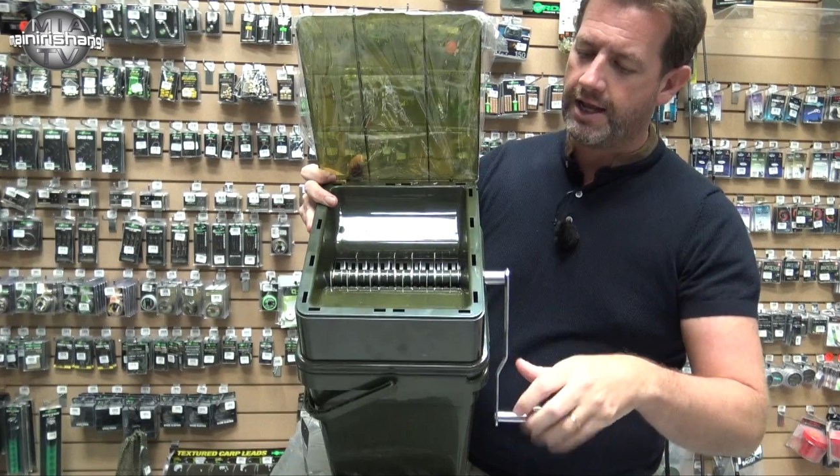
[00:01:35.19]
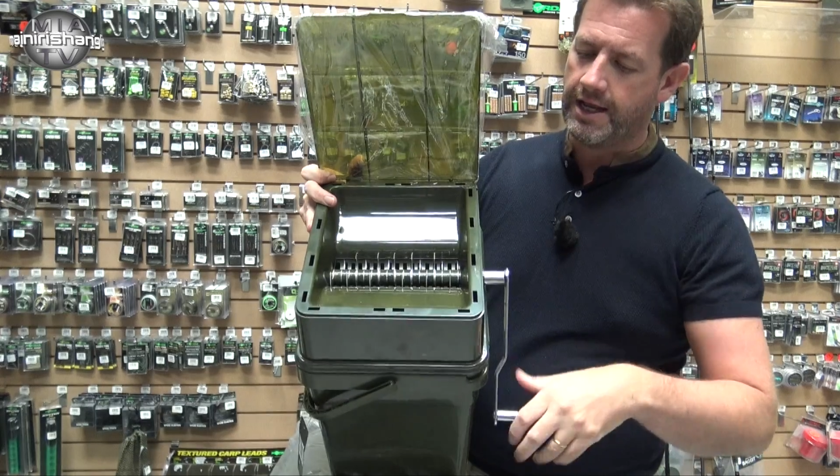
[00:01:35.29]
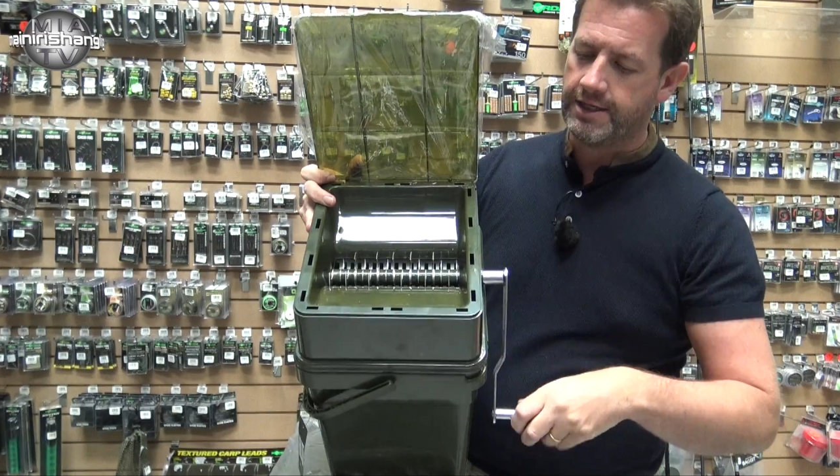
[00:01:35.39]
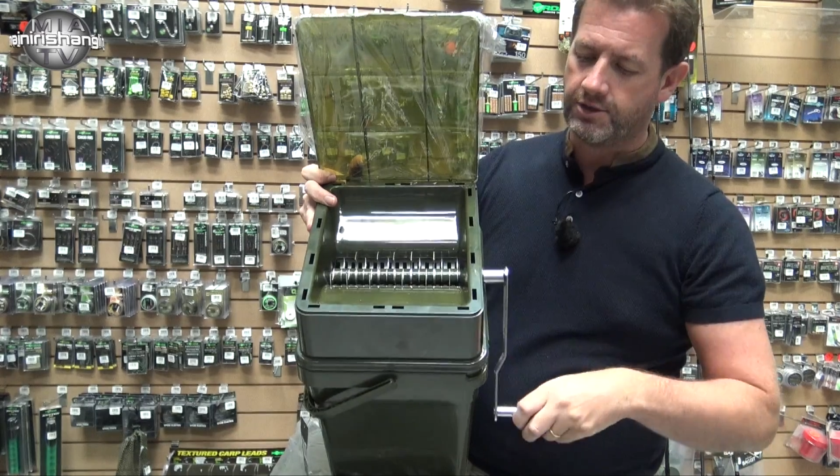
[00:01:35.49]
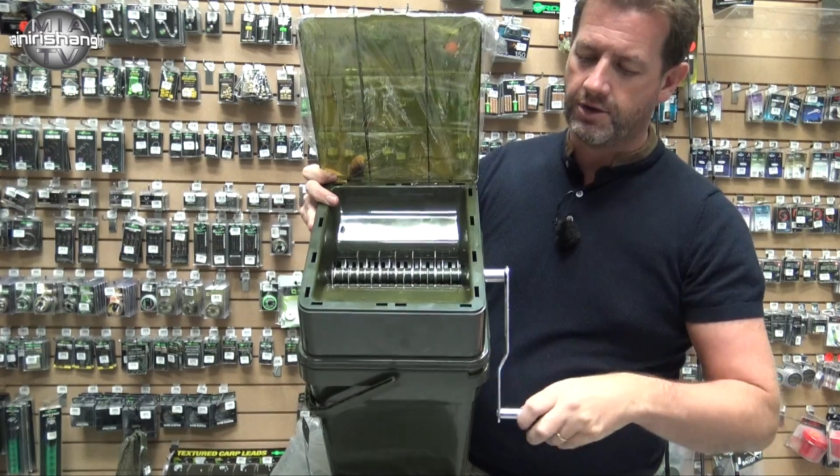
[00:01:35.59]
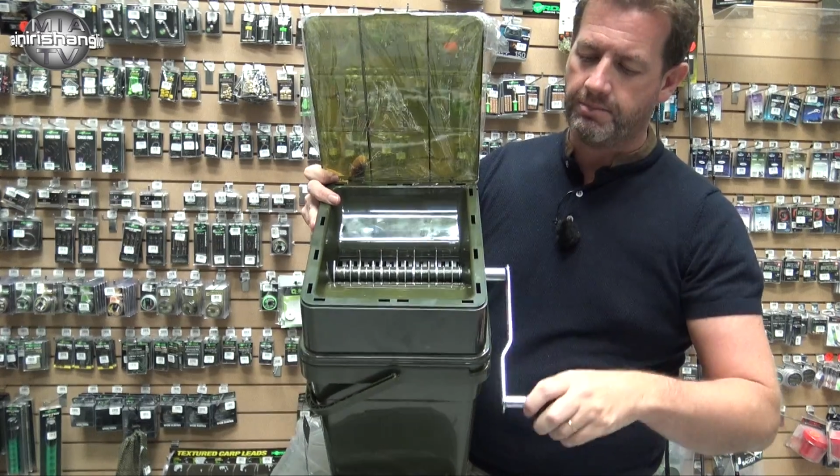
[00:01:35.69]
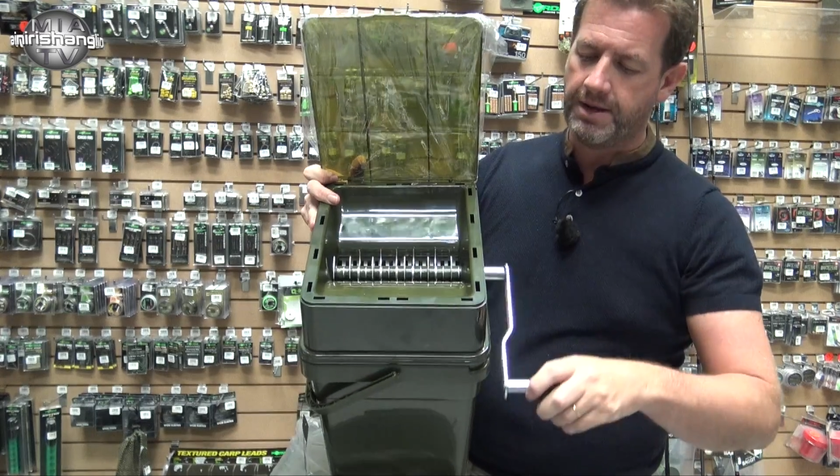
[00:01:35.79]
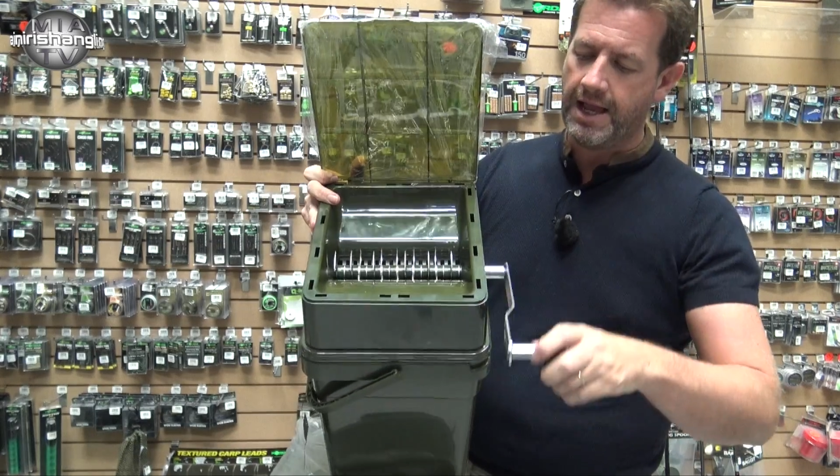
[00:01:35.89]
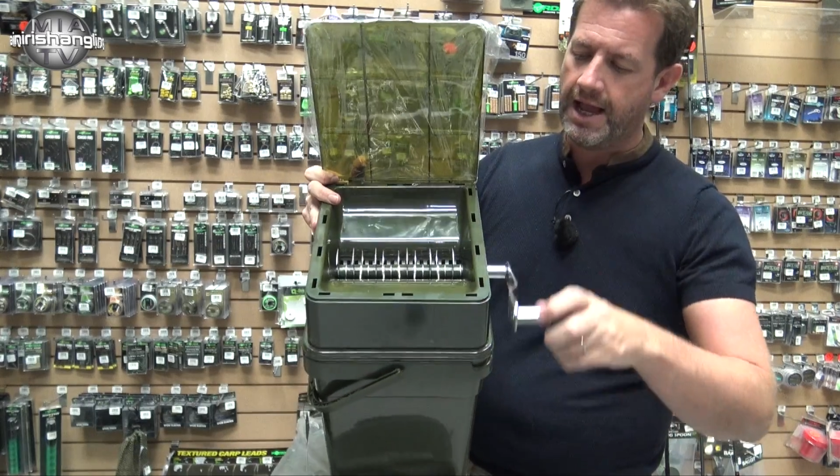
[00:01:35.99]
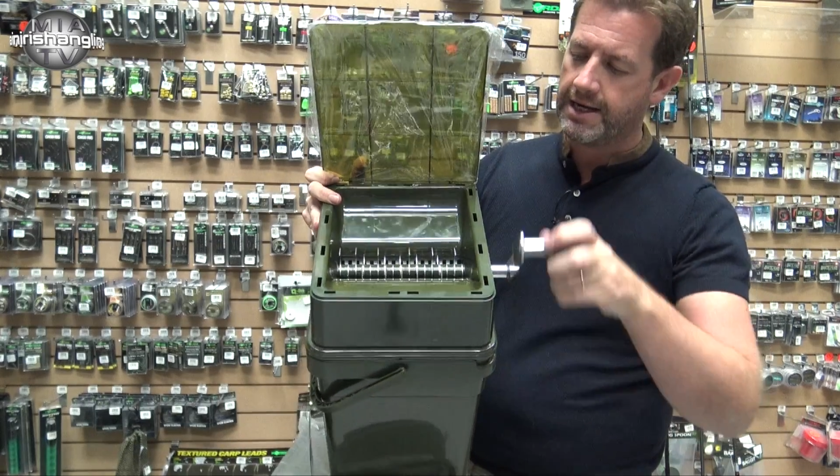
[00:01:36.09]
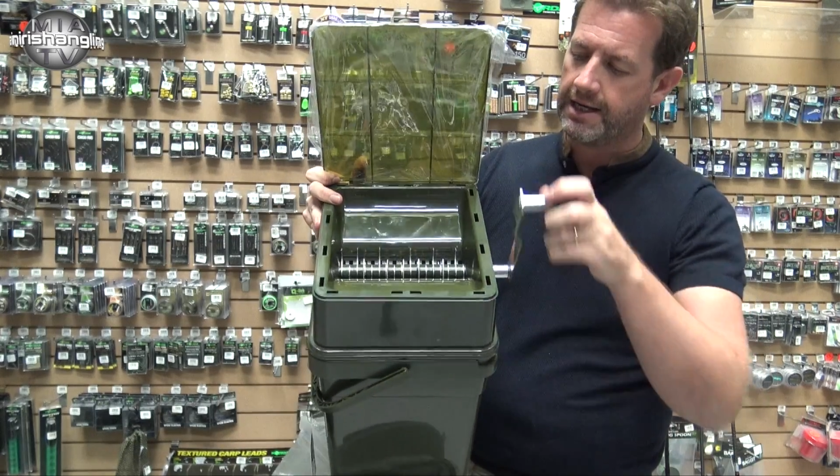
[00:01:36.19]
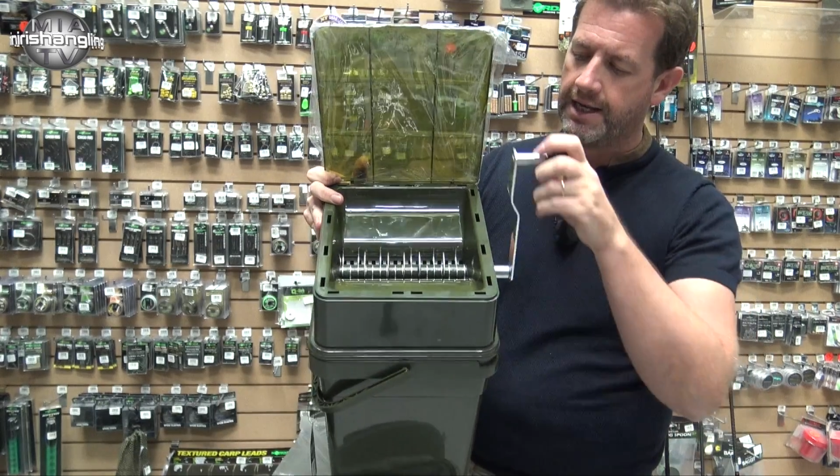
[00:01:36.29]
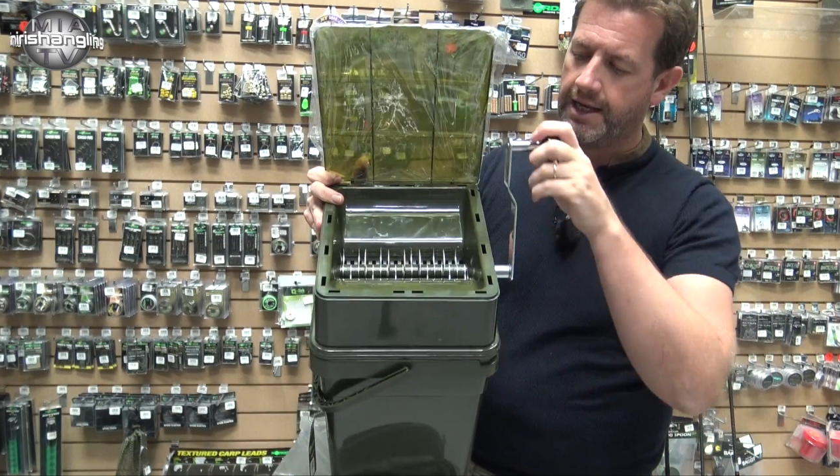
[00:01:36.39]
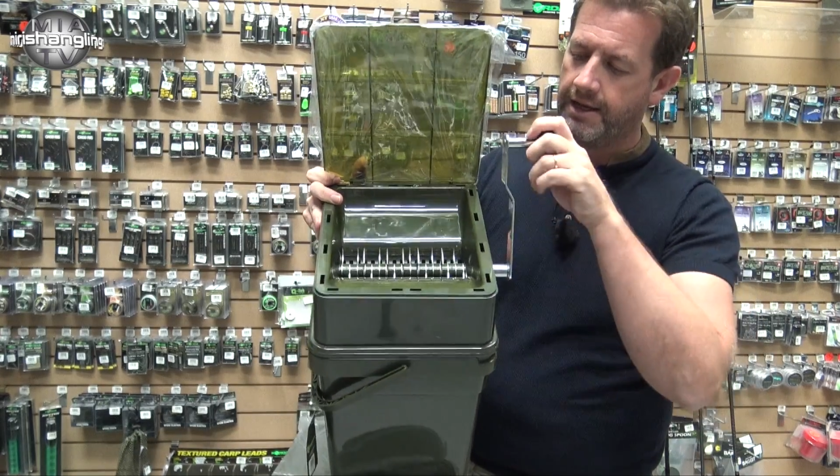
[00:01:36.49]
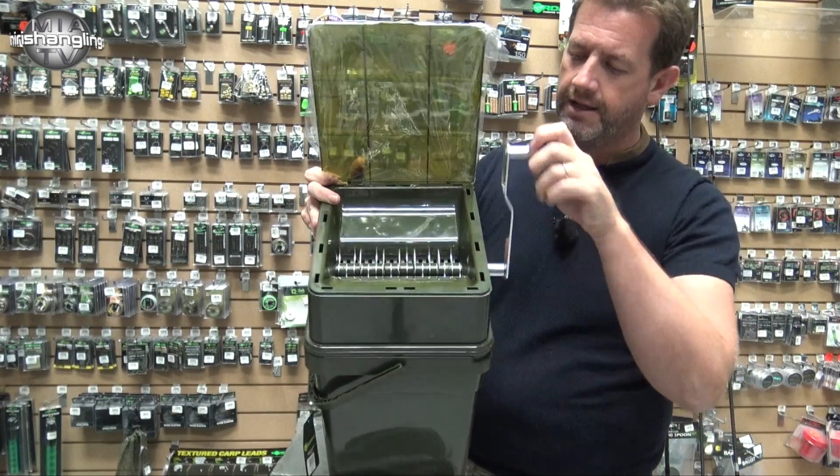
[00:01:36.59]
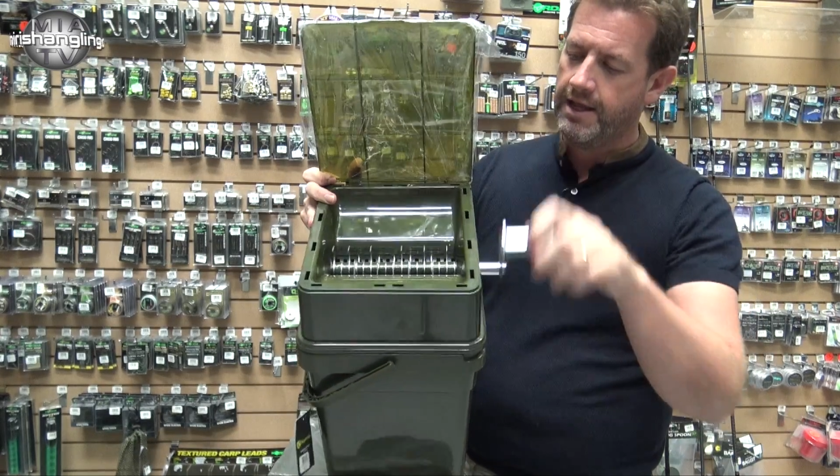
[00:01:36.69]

it's got a big handle here,